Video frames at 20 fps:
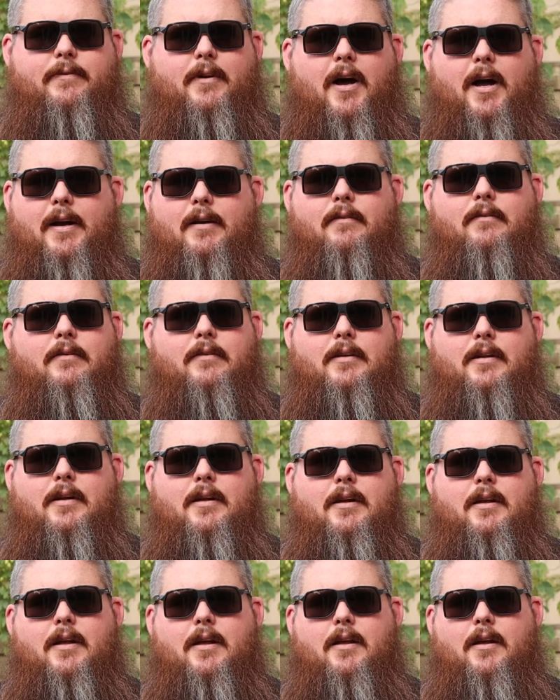fine.
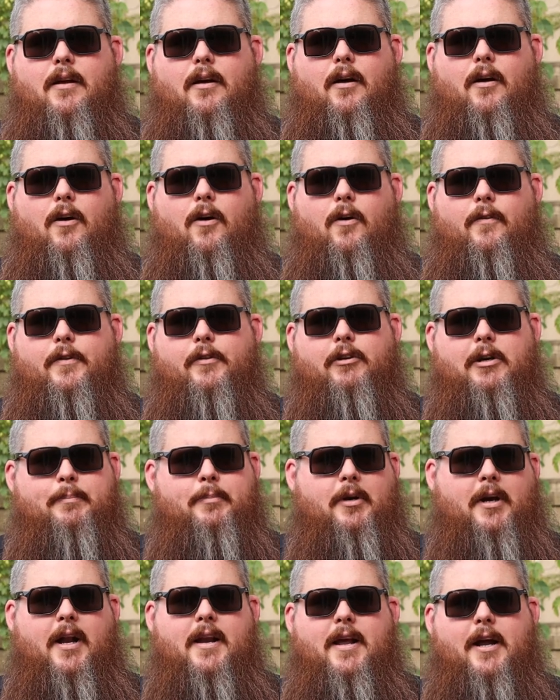All the
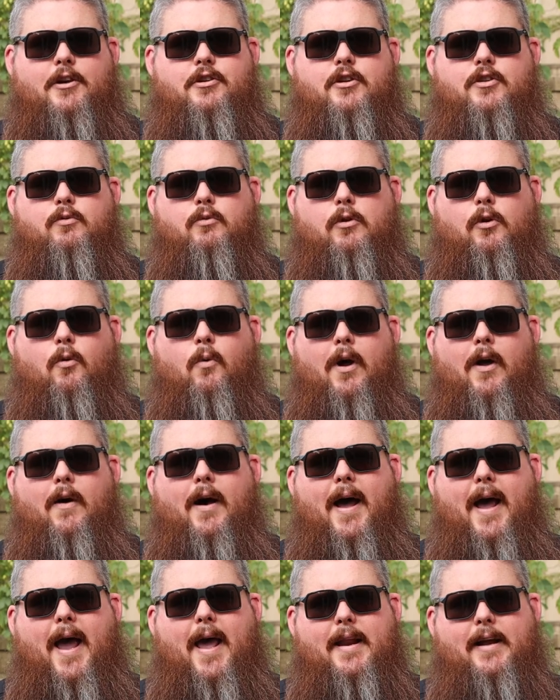gripple connections work
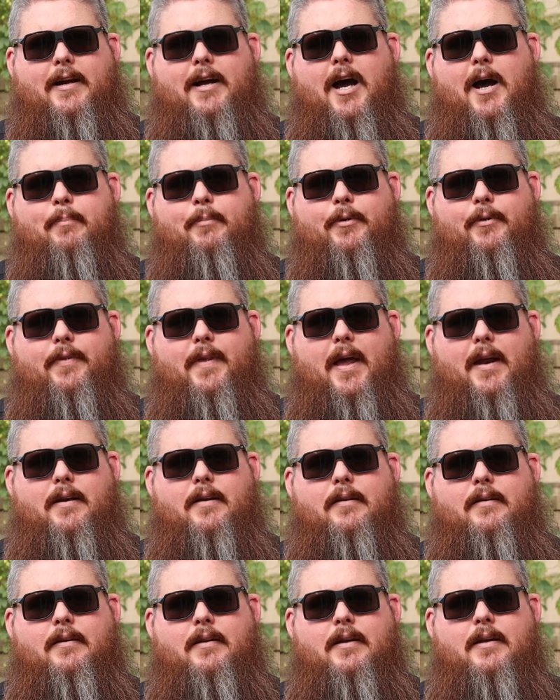well. I had a couple
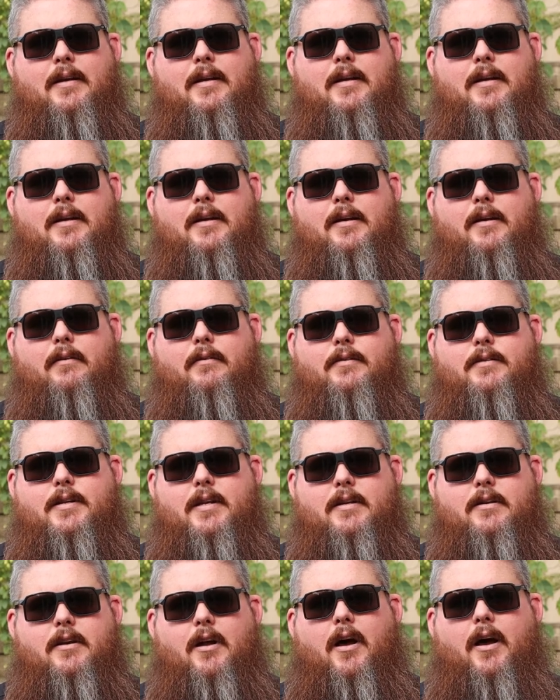that
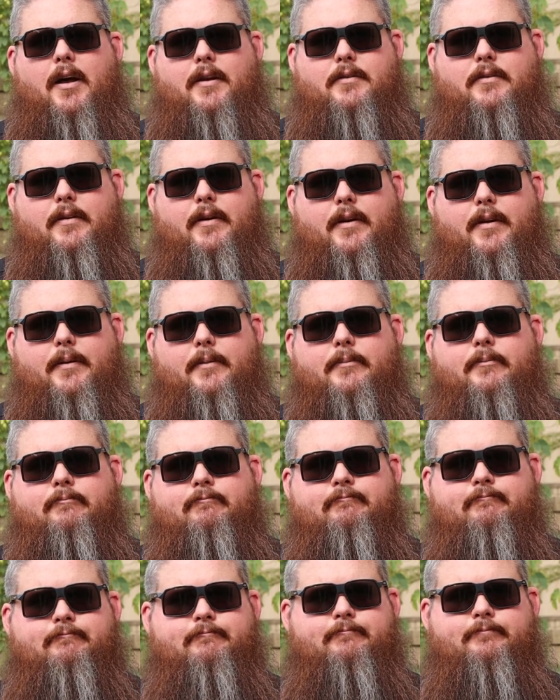did not,
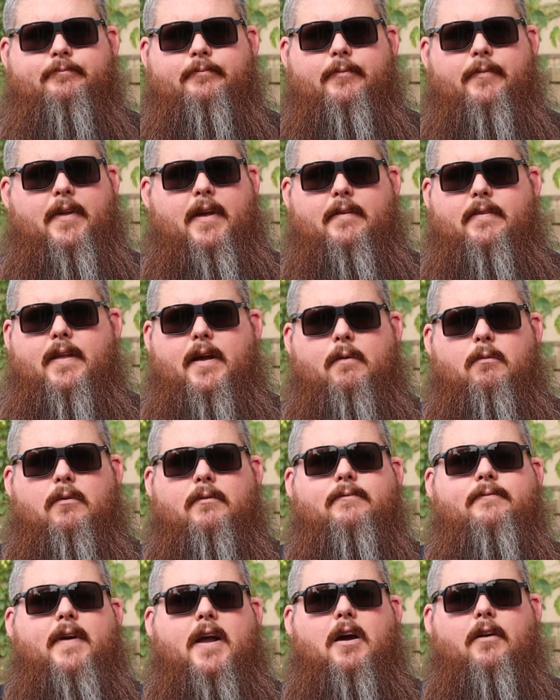they
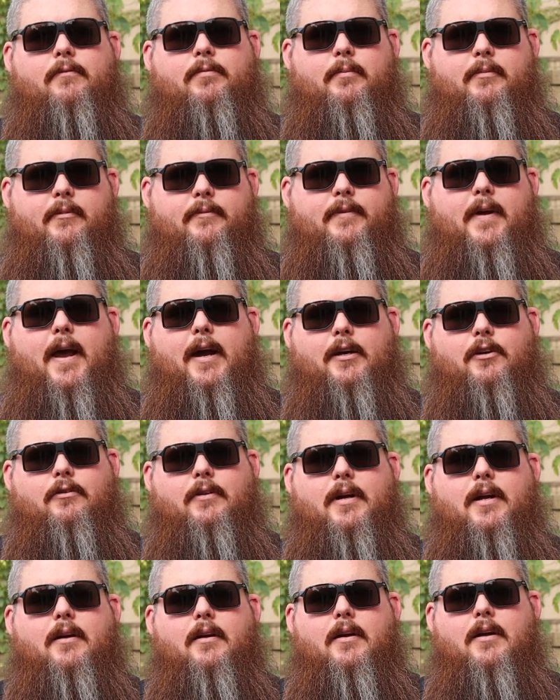were failed from the
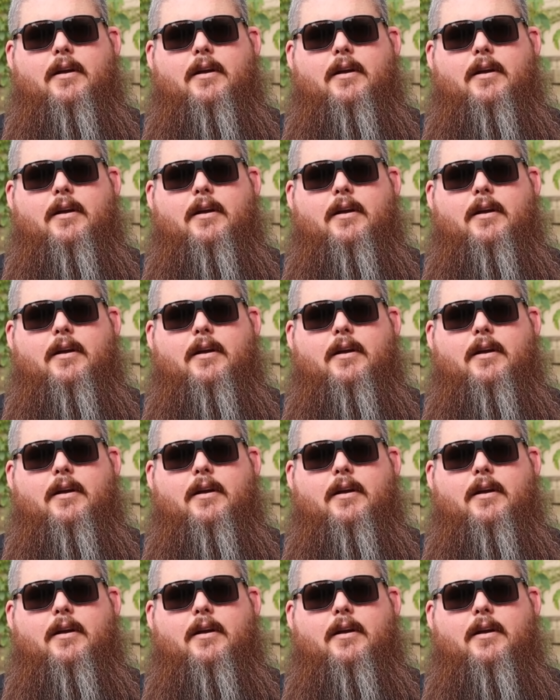factory,